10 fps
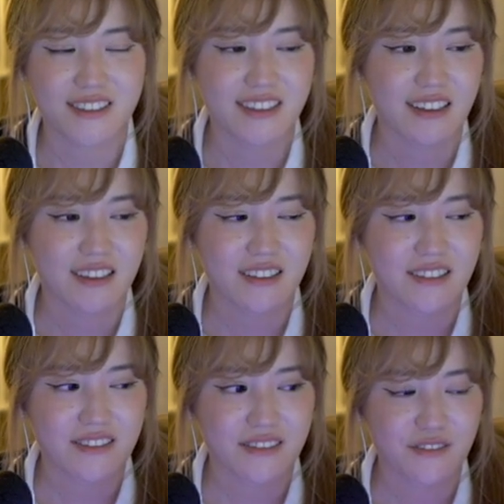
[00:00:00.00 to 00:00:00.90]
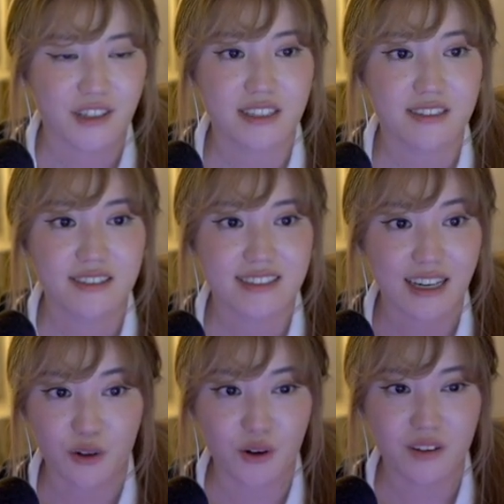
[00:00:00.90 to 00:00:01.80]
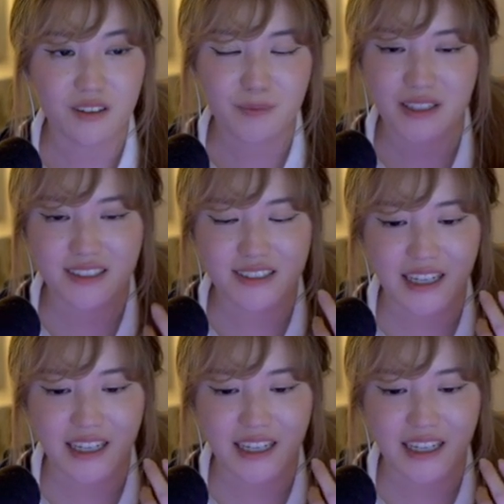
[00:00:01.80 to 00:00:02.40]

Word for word: to like friends at all because